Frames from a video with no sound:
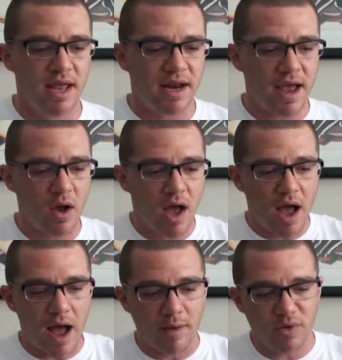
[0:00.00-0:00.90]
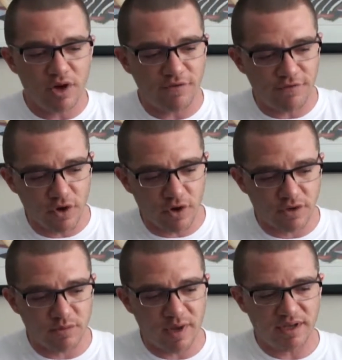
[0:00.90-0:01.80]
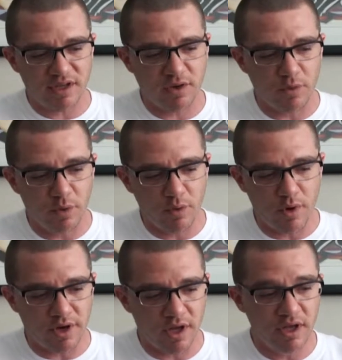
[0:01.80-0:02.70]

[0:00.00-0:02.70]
Now, I'm going to first, basically, we want